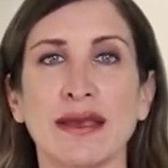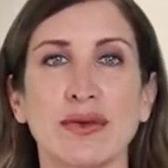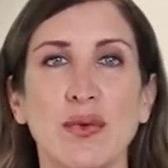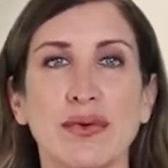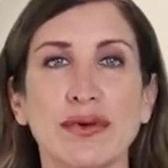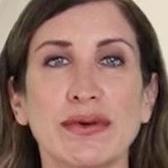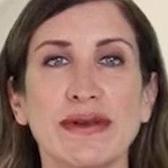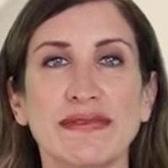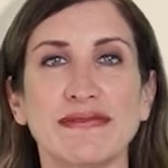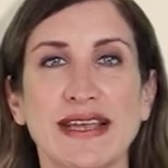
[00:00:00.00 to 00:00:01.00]
the order
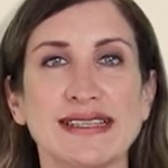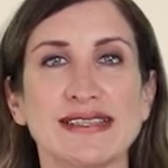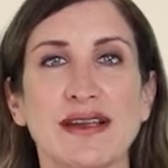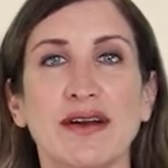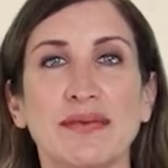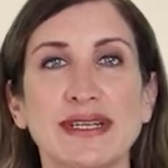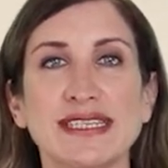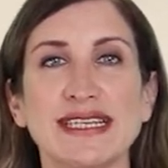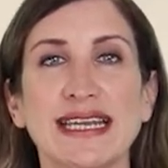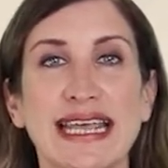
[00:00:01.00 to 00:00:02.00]
of events are
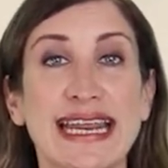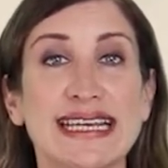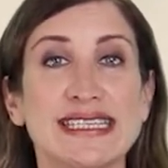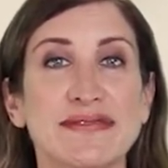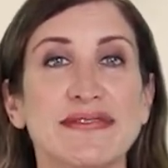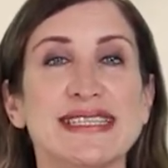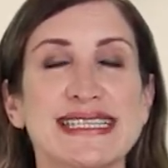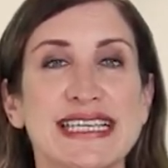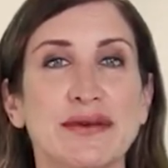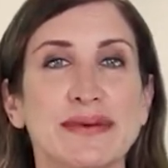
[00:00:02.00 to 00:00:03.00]
written in a different
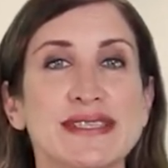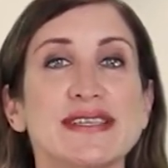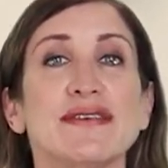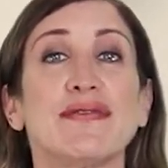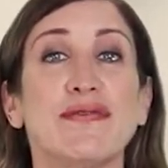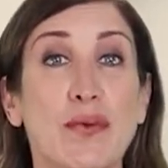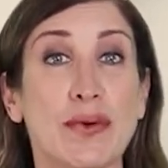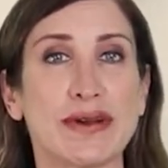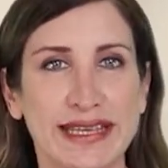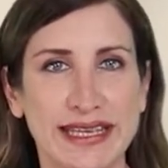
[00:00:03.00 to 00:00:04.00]
sequence
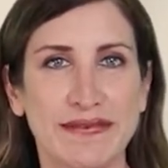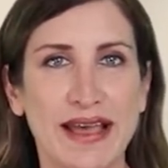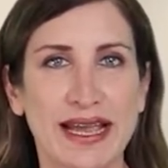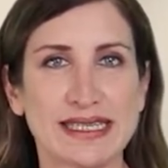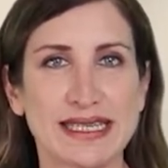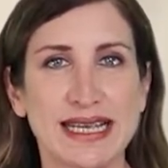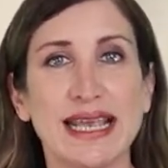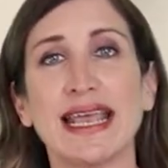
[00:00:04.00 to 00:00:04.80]
for effect.